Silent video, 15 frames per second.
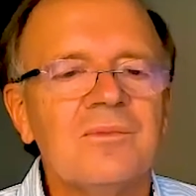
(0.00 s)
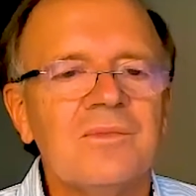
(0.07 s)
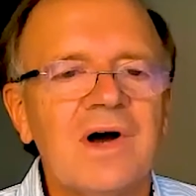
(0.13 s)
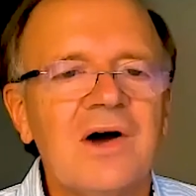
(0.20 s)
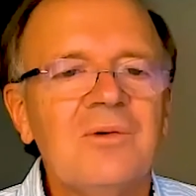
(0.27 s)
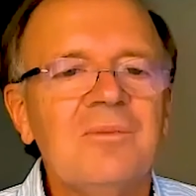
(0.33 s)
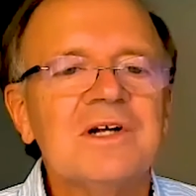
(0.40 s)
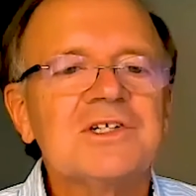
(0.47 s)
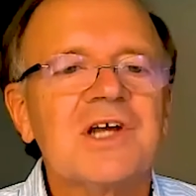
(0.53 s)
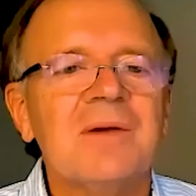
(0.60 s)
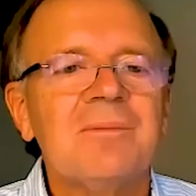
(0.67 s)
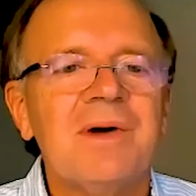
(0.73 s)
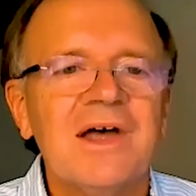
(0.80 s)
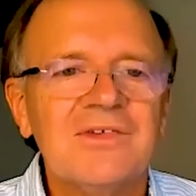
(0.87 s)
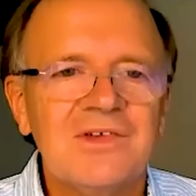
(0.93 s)
much
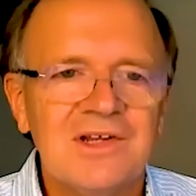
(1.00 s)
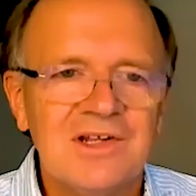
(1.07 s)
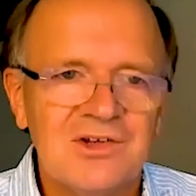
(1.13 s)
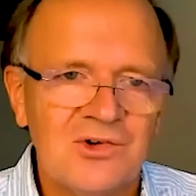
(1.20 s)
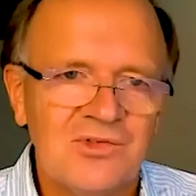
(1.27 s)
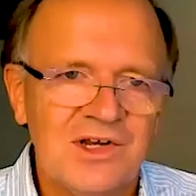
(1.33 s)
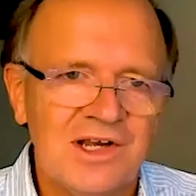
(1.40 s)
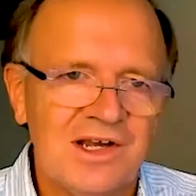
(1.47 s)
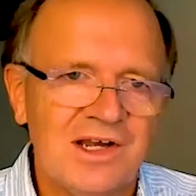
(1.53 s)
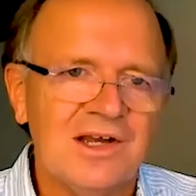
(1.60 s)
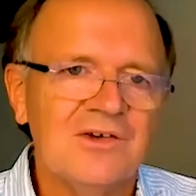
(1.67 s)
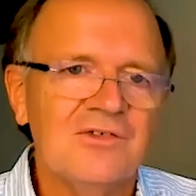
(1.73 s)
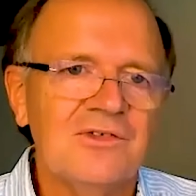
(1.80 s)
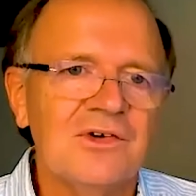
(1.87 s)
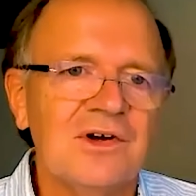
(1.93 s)
capacity do we
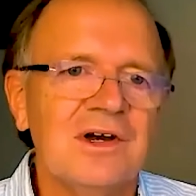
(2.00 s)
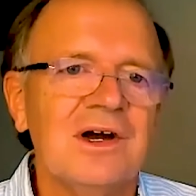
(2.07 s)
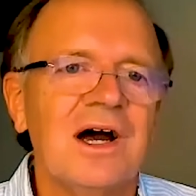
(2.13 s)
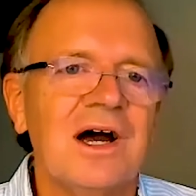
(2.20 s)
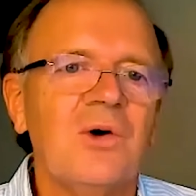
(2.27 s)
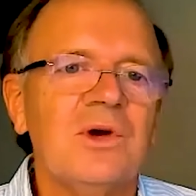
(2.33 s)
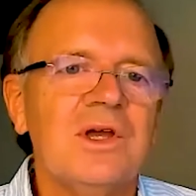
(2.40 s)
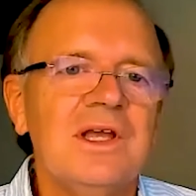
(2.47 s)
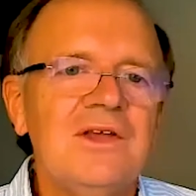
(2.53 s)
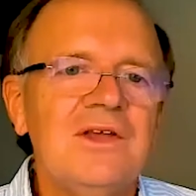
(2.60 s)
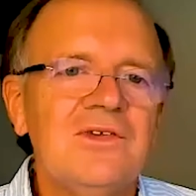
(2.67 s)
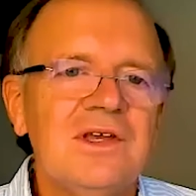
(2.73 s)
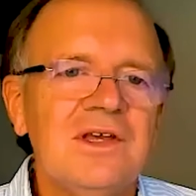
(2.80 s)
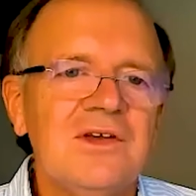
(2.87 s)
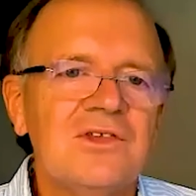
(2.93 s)
have? How
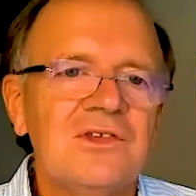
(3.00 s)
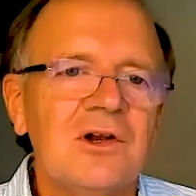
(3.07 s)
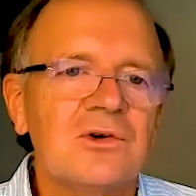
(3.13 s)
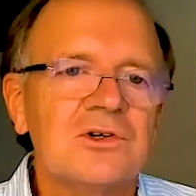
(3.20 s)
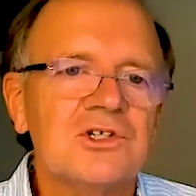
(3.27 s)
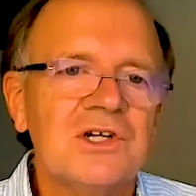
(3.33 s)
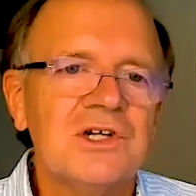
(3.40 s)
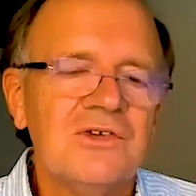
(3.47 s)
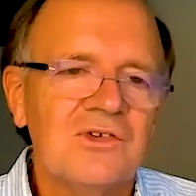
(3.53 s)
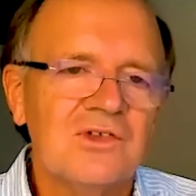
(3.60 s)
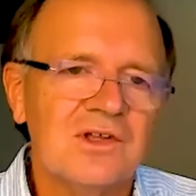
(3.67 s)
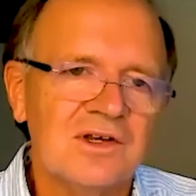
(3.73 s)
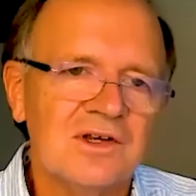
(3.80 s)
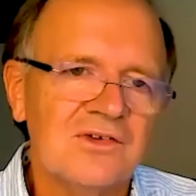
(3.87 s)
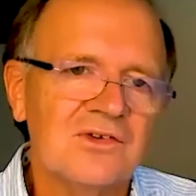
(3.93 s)
easy is the
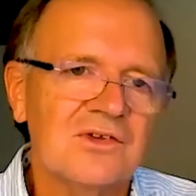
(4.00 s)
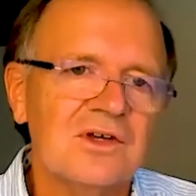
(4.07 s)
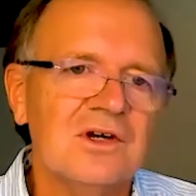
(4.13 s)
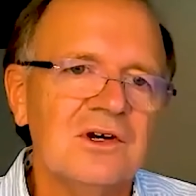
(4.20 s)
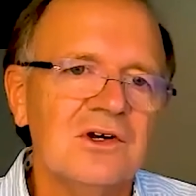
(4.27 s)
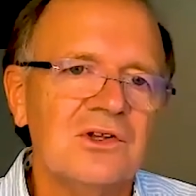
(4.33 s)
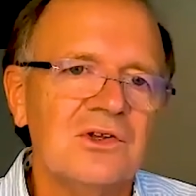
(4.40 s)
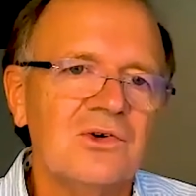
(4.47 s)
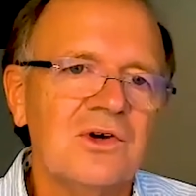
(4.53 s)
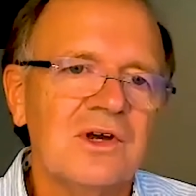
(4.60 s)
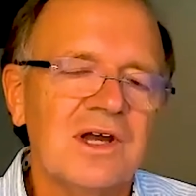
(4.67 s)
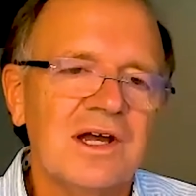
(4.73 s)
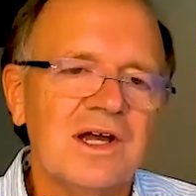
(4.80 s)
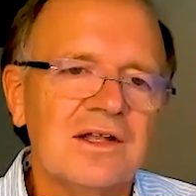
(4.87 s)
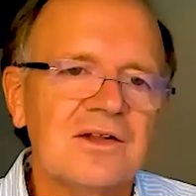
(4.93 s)
logistics to
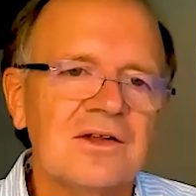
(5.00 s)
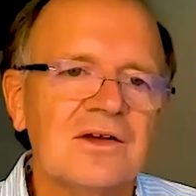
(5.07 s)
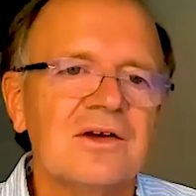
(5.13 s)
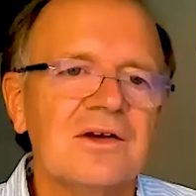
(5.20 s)
get